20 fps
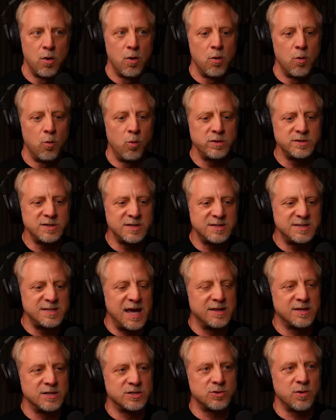We'll just
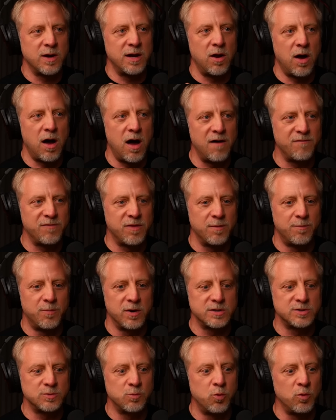take the trade off the
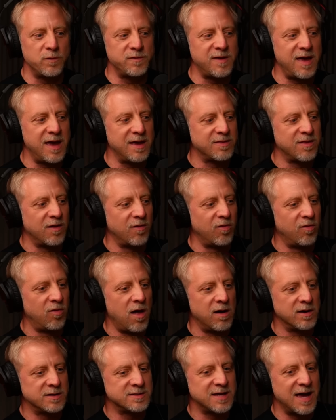books. We'll take the
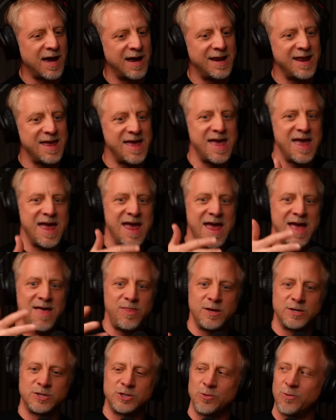long side and
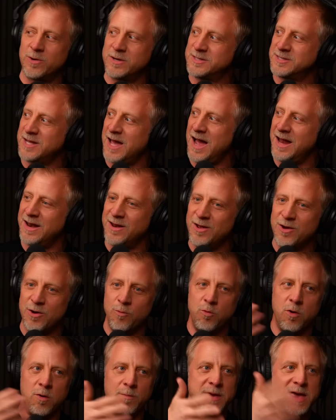the short side.
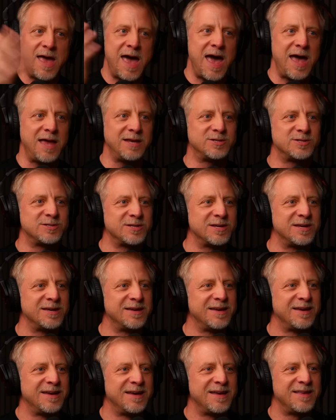We'll be hedged.
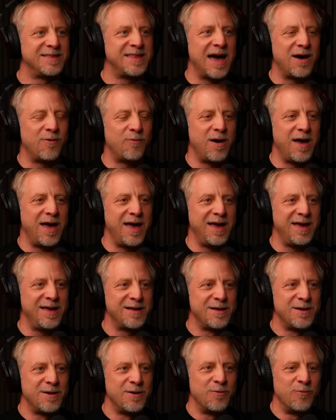That way,
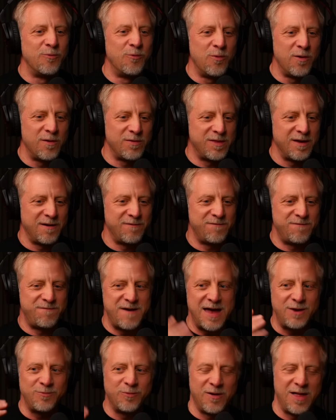the
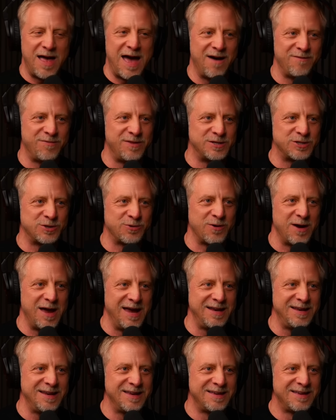Fed will have the
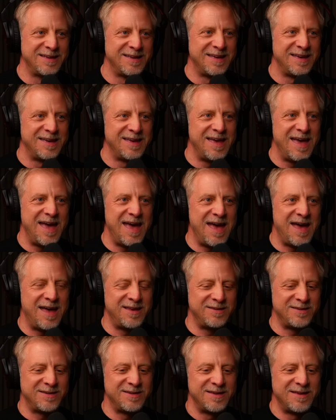trade
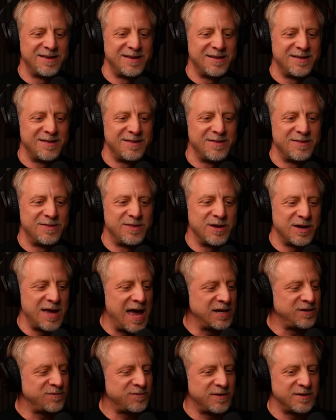and the
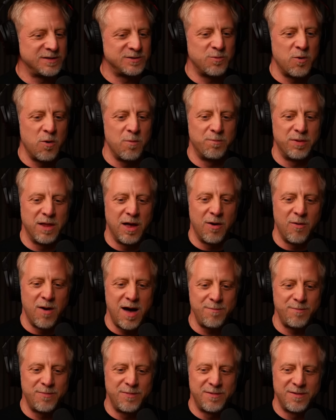hedge funds won't blow
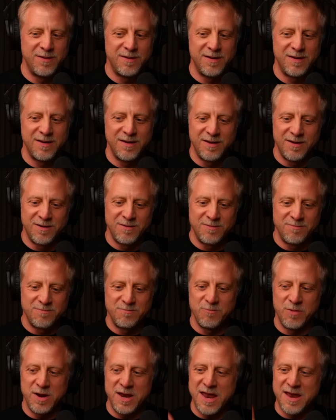up.
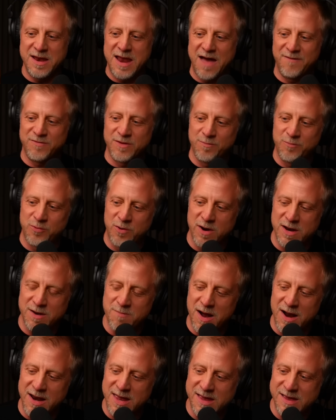We didn't have to print
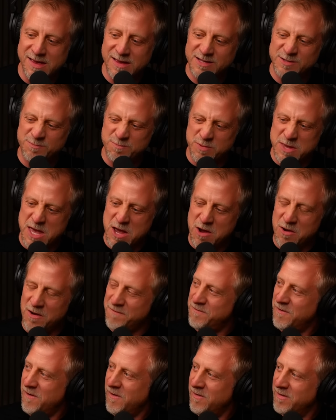money. It's
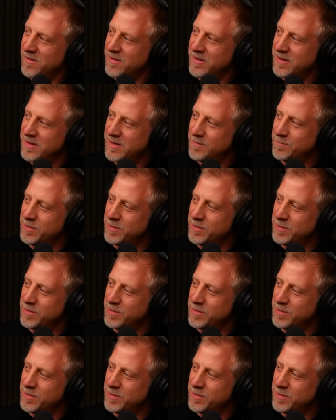beautiful. But